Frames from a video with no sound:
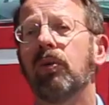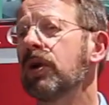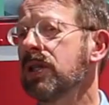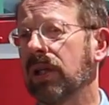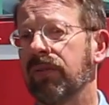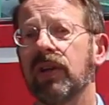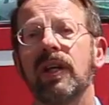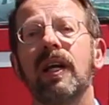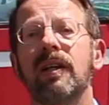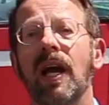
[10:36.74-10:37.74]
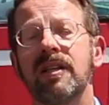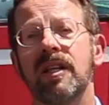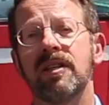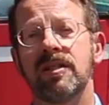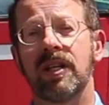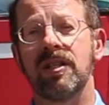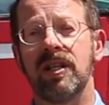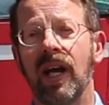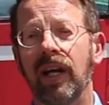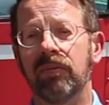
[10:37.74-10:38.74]
were delivered in
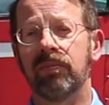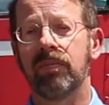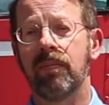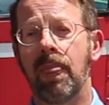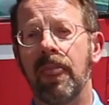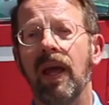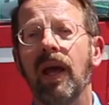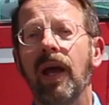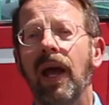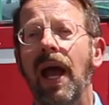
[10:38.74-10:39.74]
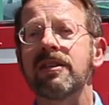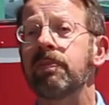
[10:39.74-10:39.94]
1968. As